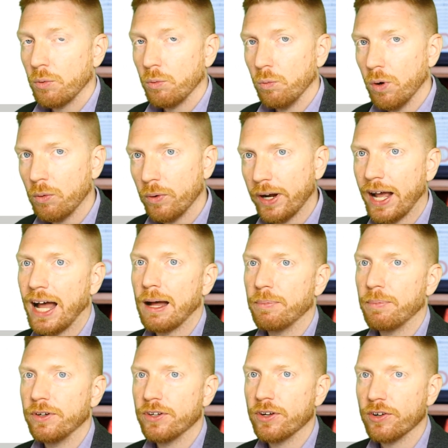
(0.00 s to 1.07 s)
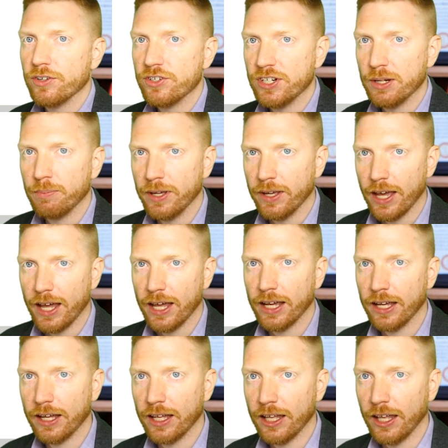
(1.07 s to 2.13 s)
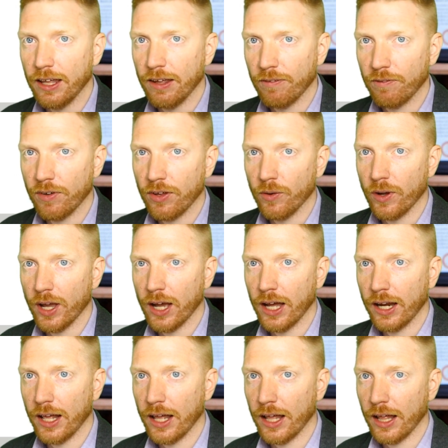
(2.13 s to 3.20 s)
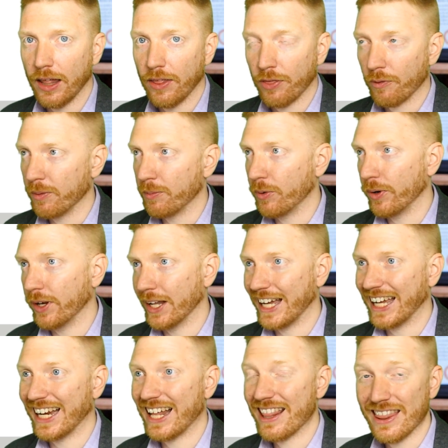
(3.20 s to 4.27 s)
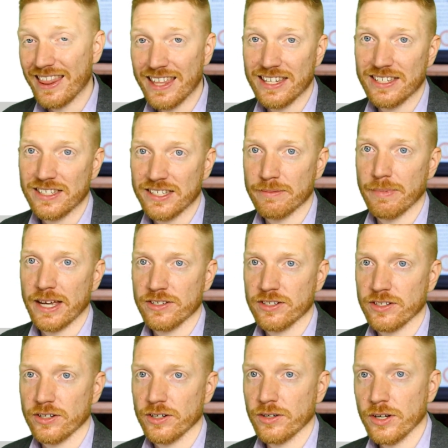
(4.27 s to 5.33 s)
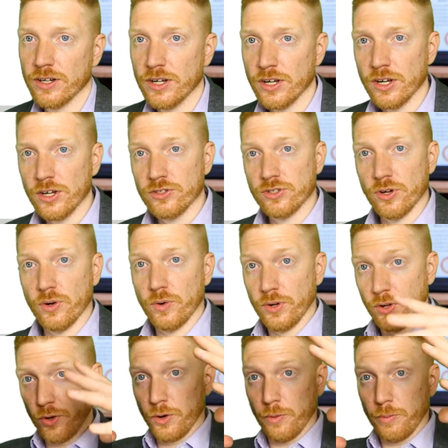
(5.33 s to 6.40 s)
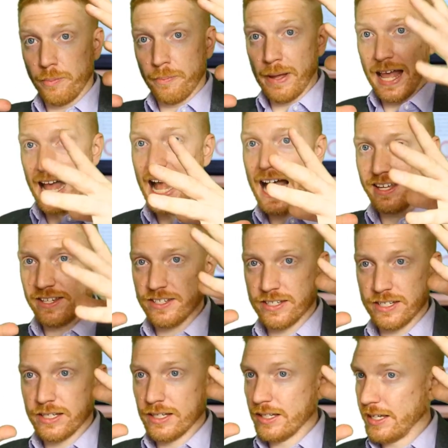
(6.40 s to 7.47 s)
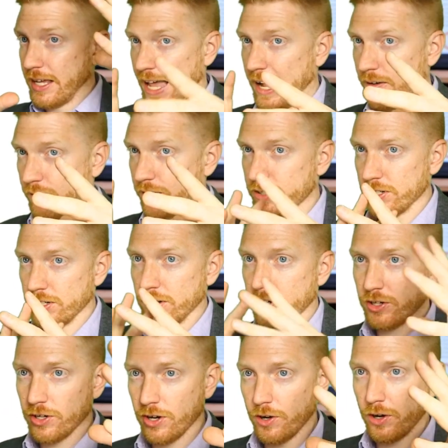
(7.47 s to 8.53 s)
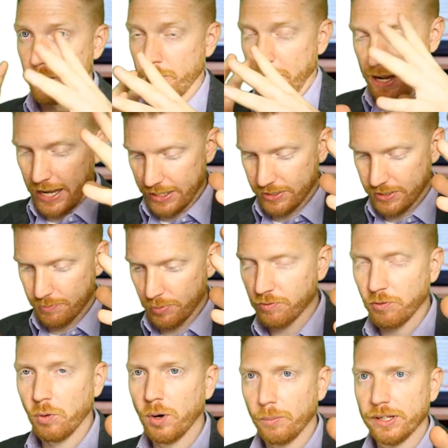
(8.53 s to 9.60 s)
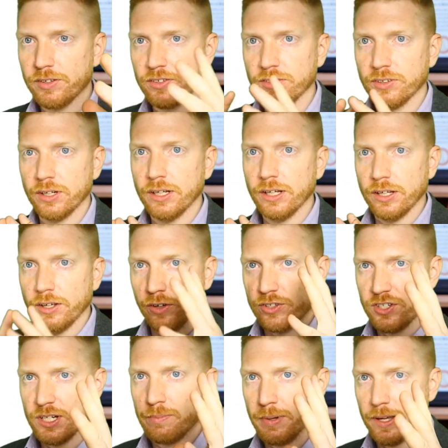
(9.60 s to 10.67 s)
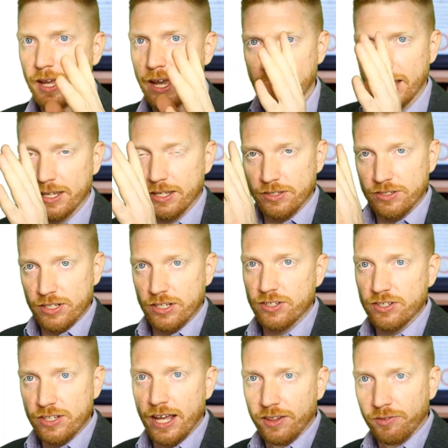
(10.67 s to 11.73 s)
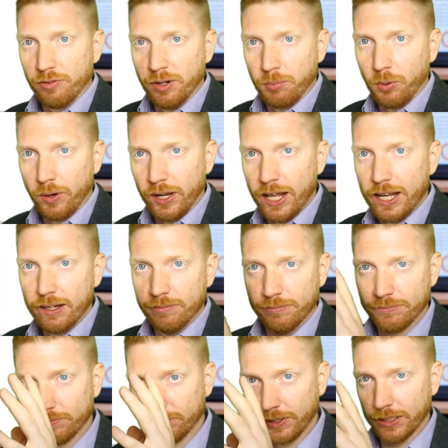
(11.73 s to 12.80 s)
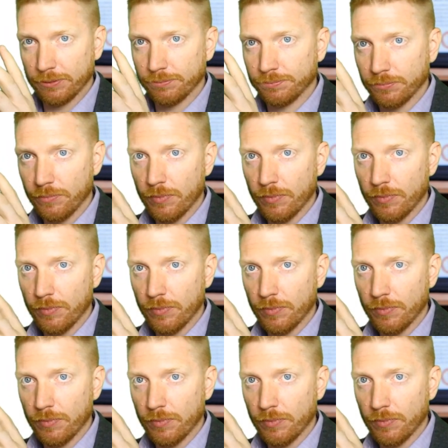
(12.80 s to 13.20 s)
What would happen to your GPA if you got a 3.9 this semester? So your past average, your past performance, your GPA is that 3.8, right?